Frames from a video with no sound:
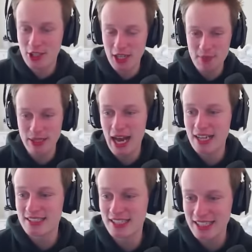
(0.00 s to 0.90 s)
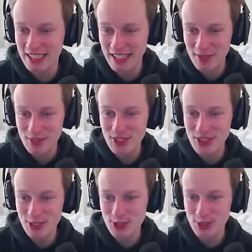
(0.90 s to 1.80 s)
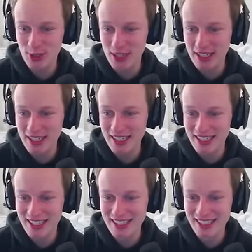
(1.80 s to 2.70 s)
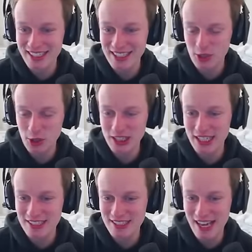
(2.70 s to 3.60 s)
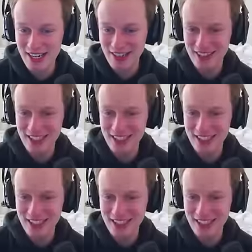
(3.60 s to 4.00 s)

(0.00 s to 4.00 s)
couldn't be asked to clean it up, so you just threw it in a thing to hold against Liger. Like,